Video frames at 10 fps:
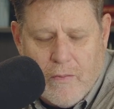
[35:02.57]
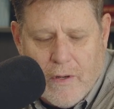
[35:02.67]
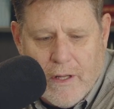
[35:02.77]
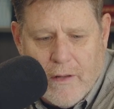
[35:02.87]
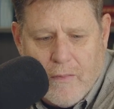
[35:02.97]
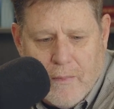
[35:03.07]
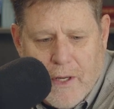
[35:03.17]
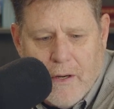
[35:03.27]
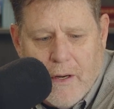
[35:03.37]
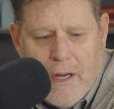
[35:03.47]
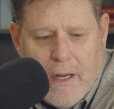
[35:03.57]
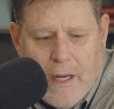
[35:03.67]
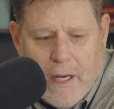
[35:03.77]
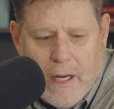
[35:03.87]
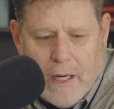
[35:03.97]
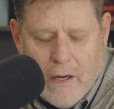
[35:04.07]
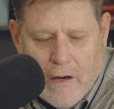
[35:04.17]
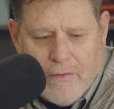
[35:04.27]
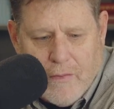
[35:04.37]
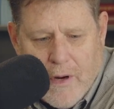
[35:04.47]
with one of the premier
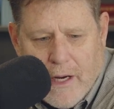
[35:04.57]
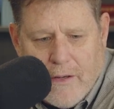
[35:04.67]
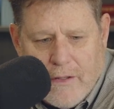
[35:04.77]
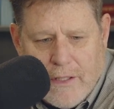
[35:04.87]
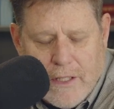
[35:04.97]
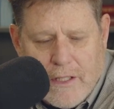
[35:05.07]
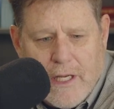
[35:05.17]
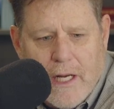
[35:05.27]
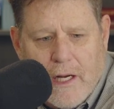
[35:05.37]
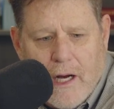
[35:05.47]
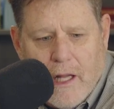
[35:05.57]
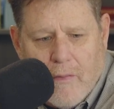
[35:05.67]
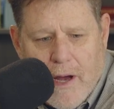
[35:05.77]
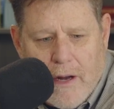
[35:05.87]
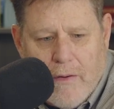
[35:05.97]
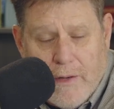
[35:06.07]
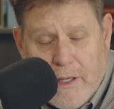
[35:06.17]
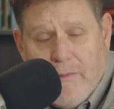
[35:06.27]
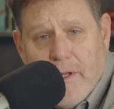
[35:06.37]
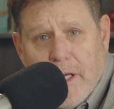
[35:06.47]
golf directors in the state of Colorado and
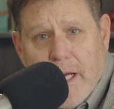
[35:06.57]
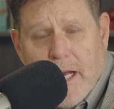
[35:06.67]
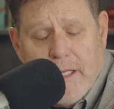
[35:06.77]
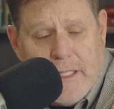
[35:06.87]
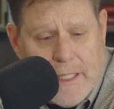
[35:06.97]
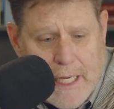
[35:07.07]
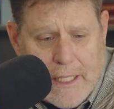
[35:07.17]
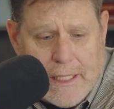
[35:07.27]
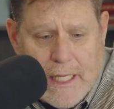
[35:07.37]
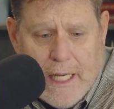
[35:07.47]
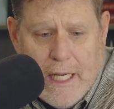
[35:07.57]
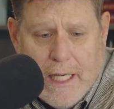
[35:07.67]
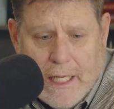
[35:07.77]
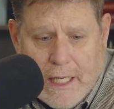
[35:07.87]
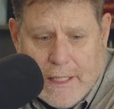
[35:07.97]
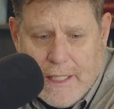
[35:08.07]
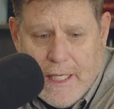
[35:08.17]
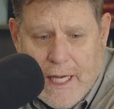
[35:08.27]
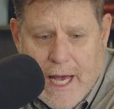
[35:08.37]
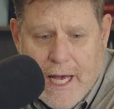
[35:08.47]
even the United States, as
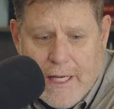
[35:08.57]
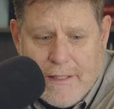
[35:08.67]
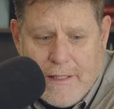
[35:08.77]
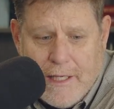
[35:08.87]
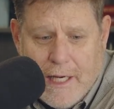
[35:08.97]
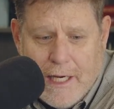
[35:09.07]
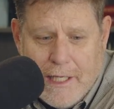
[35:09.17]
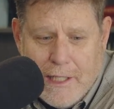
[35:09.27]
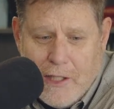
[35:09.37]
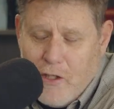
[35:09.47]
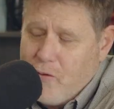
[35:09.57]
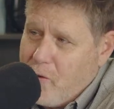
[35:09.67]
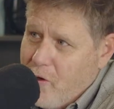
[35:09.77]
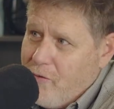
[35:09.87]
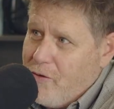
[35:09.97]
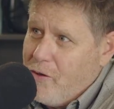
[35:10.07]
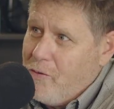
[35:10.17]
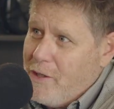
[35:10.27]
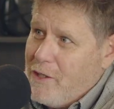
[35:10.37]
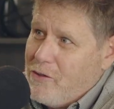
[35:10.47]
he has in his
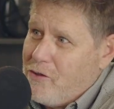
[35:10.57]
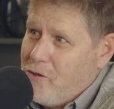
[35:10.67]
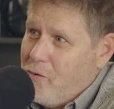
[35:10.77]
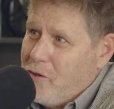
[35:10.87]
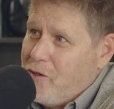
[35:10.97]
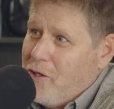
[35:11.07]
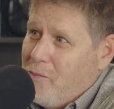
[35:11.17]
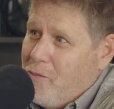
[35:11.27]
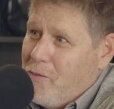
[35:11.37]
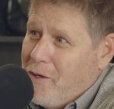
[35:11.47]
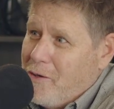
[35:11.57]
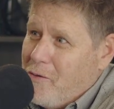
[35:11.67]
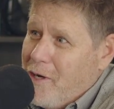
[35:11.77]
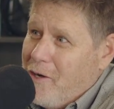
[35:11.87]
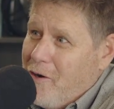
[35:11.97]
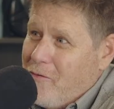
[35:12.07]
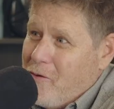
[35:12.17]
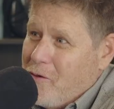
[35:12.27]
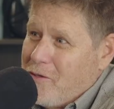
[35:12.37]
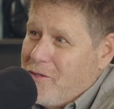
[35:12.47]
purview, in his stewardship, one of the great golf
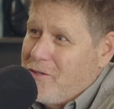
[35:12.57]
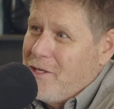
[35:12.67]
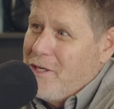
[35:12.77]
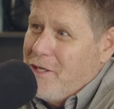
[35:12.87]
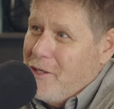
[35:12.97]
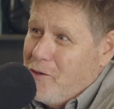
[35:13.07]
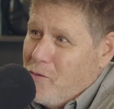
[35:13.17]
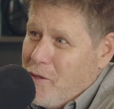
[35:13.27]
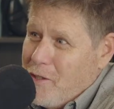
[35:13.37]
courses in the